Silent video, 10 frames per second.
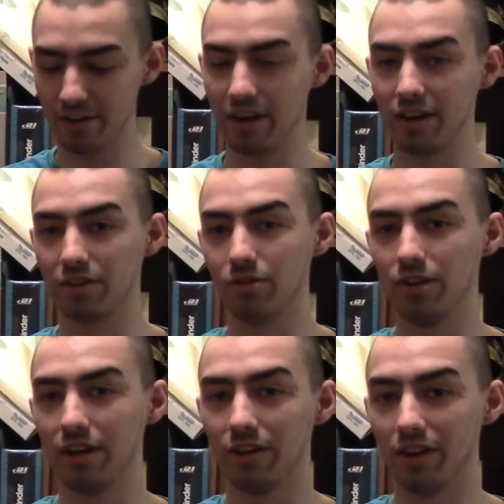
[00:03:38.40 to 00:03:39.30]

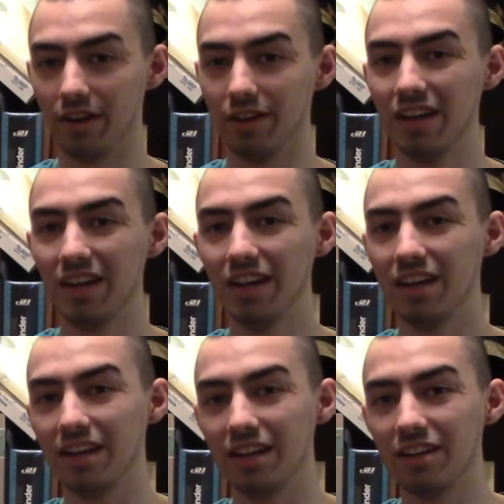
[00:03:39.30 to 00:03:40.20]
nautical area.
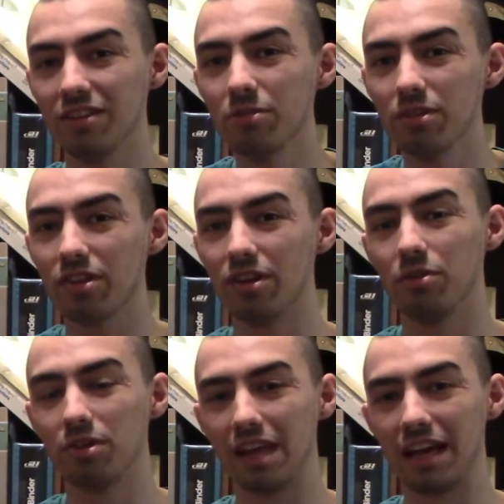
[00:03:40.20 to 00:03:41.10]
And in doing
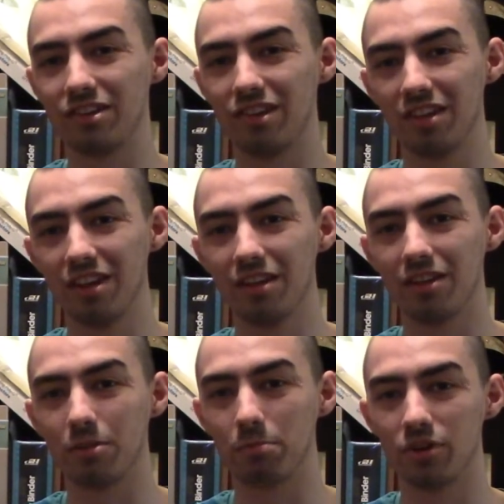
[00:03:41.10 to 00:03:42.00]
so, it's actually stated
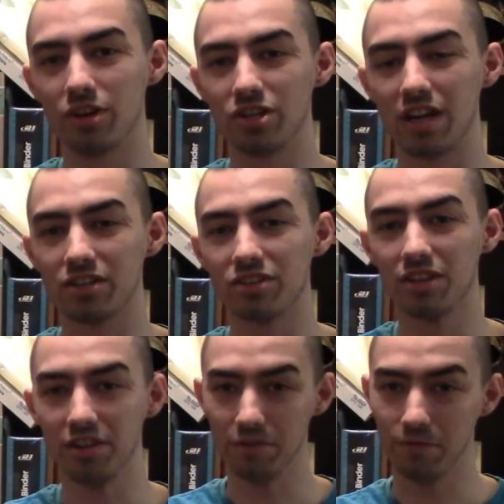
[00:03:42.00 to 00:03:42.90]
that the British actually
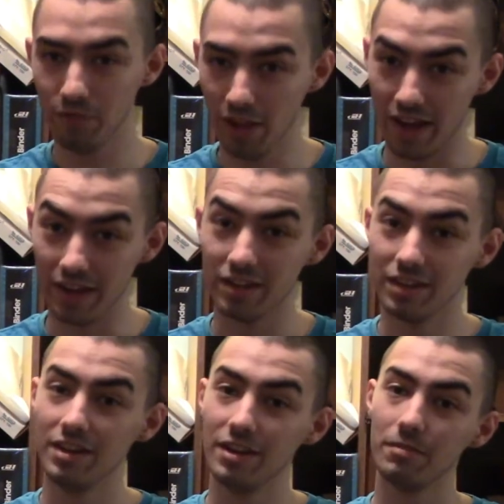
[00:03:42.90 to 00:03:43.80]
later fled.
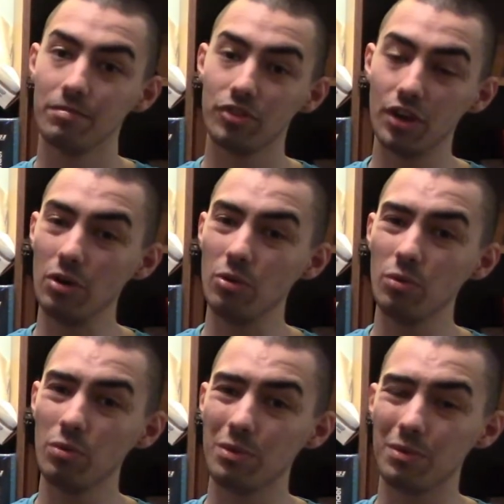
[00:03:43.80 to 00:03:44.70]

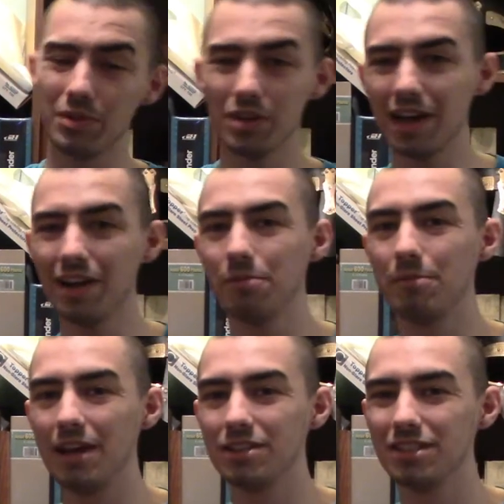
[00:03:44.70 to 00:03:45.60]
So, you gotta
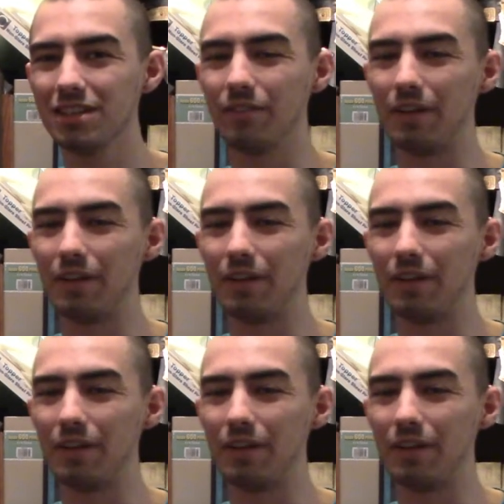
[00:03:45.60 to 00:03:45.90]
imagine of